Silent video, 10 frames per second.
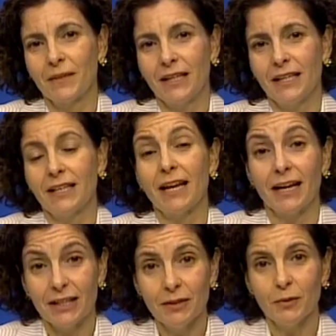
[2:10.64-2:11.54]
in
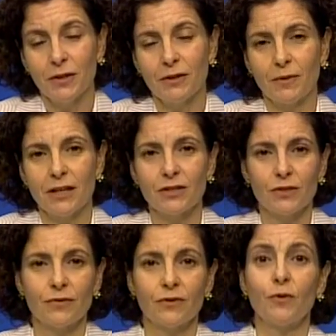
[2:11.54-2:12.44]
line with the rest
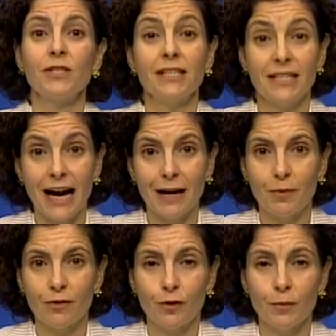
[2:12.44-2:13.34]
of OECD high
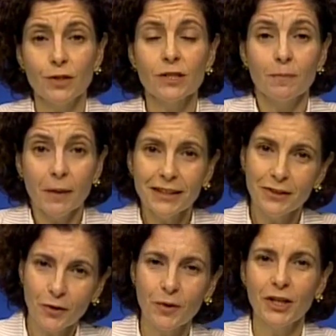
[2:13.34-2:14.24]
performers, but
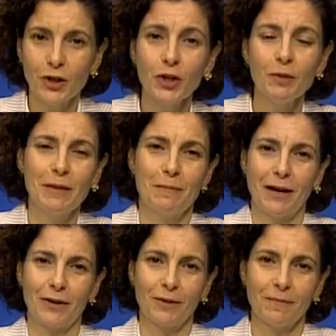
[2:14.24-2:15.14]
Norway could be
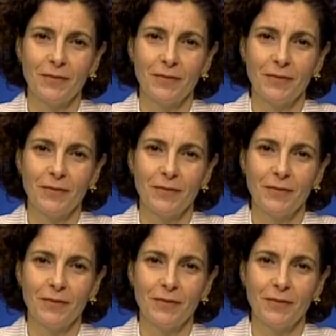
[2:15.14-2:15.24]
better.